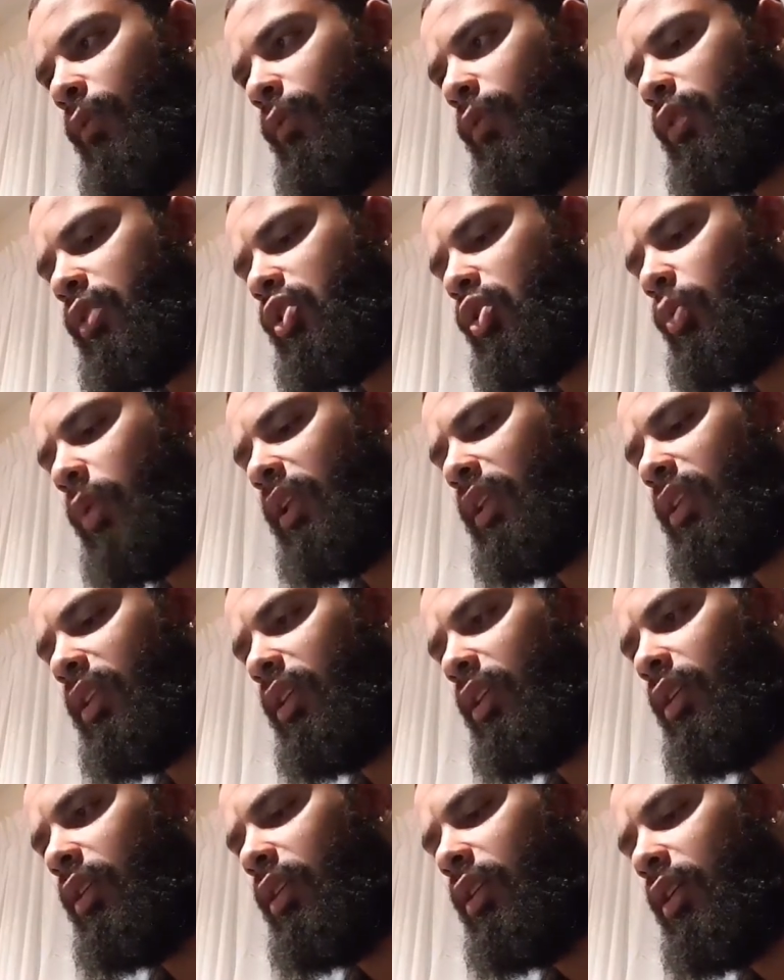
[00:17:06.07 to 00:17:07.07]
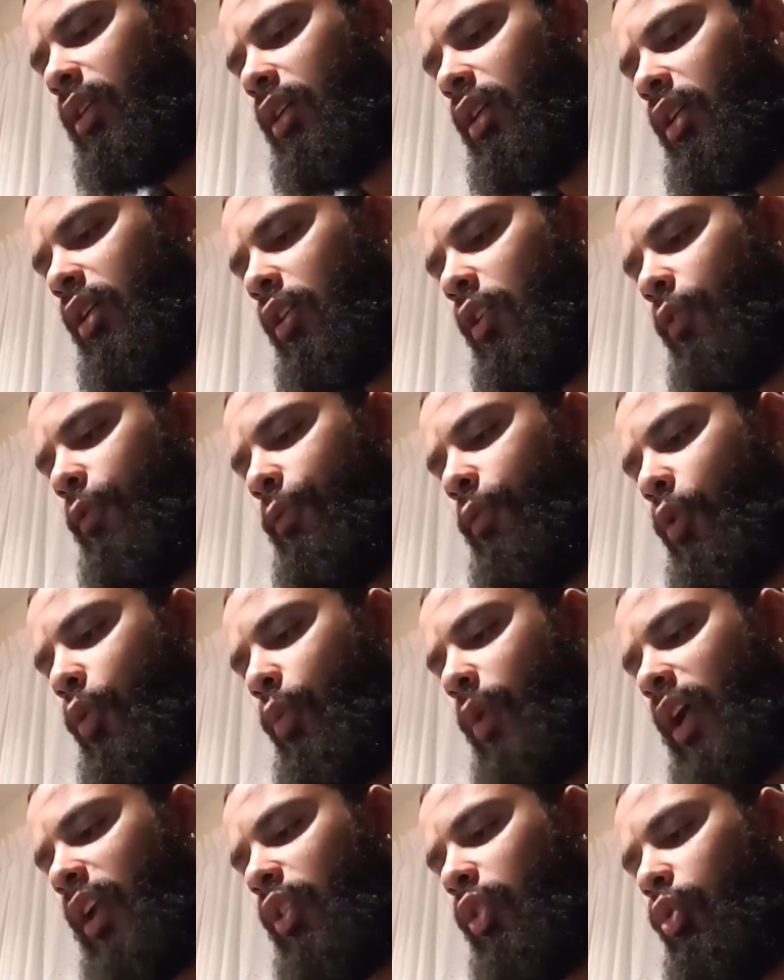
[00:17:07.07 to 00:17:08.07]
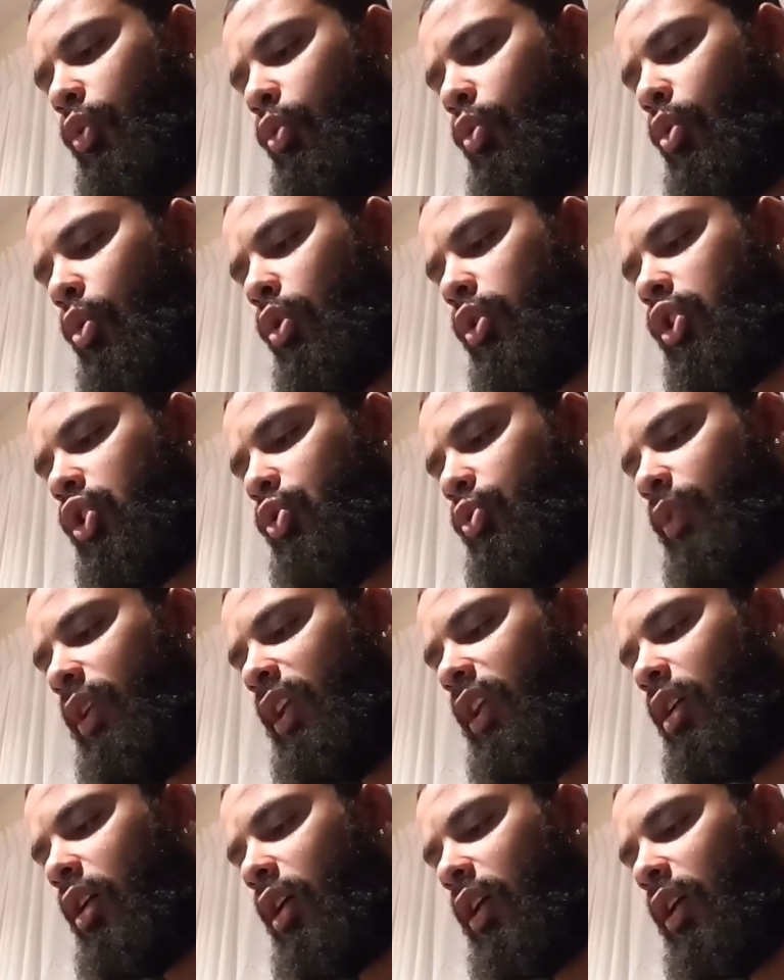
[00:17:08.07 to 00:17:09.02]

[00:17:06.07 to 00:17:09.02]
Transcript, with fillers: verse 20. For where two or three